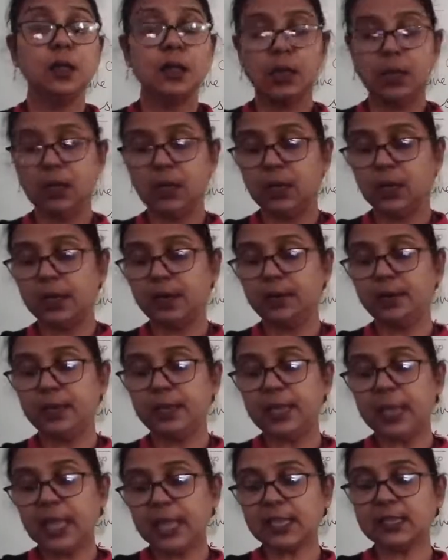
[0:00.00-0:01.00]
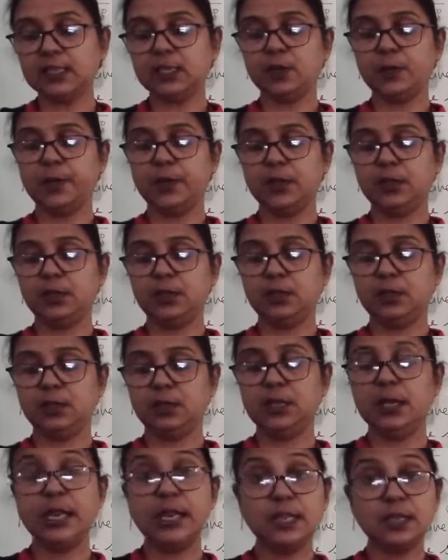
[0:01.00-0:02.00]
uh, next
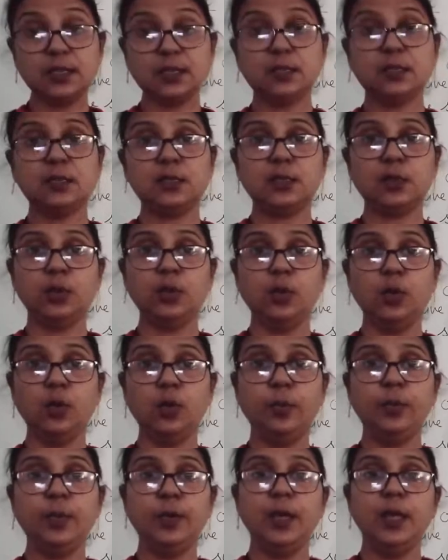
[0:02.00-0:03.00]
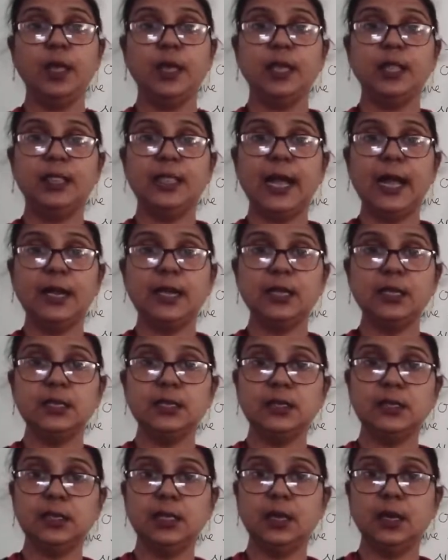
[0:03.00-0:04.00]
person, next group that
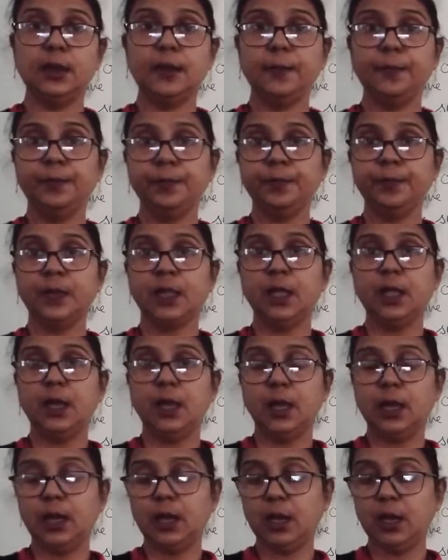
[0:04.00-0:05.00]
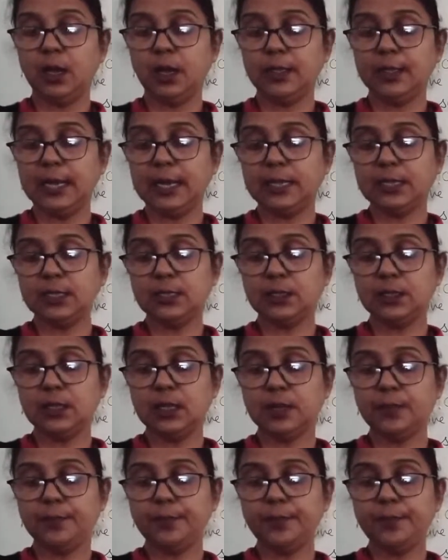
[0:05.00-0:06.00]
is uh, uh, that is
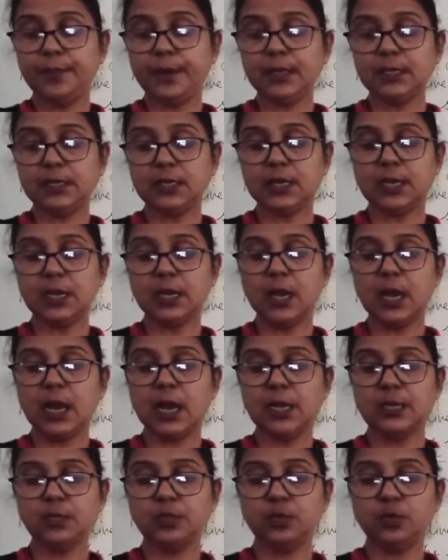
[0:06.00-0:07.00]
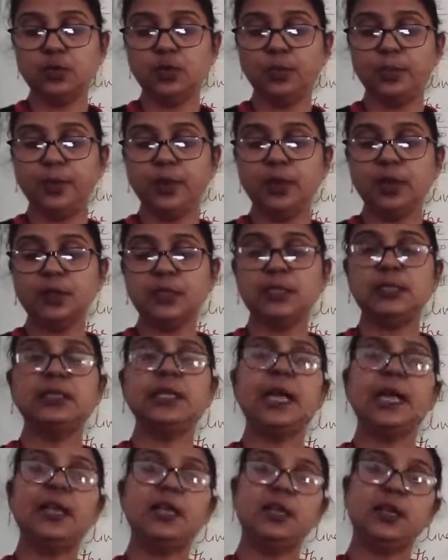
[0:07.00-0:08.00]
the president asked to open is
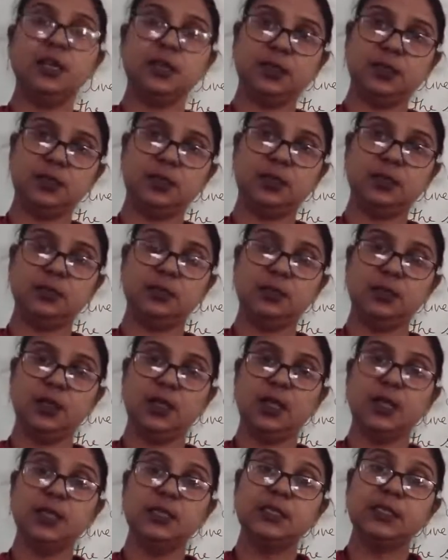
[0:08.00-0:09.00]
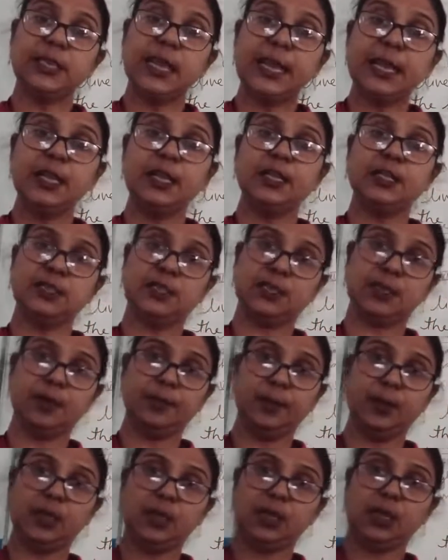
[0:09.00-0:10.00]
scientist scientist
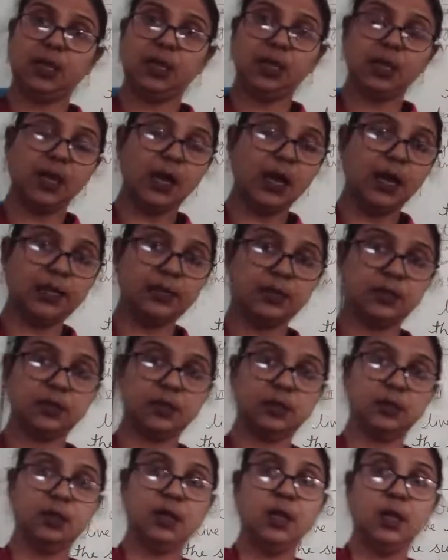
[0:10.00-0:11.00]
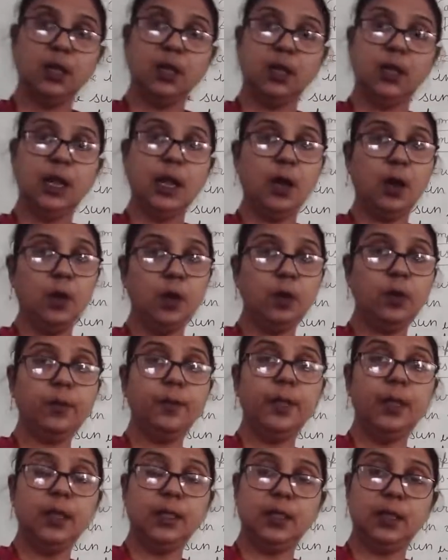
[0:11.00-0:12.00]
committee he asked
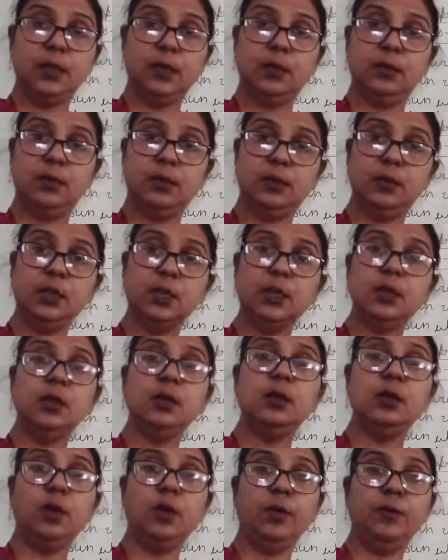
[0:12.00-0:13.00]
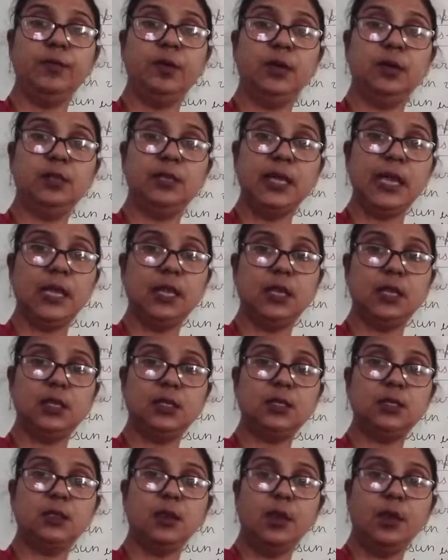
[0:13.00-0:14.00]
now the turn of the
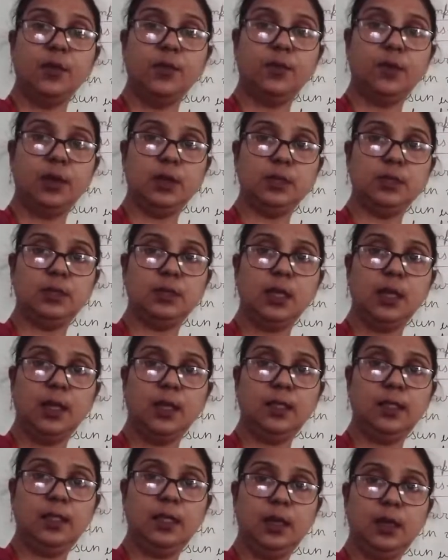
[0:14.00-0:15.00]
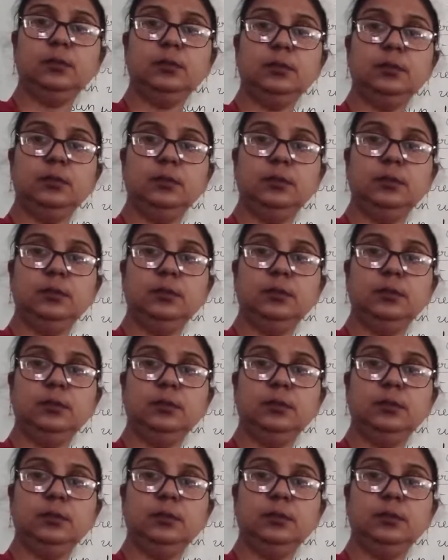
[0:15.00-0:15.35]
scientist was there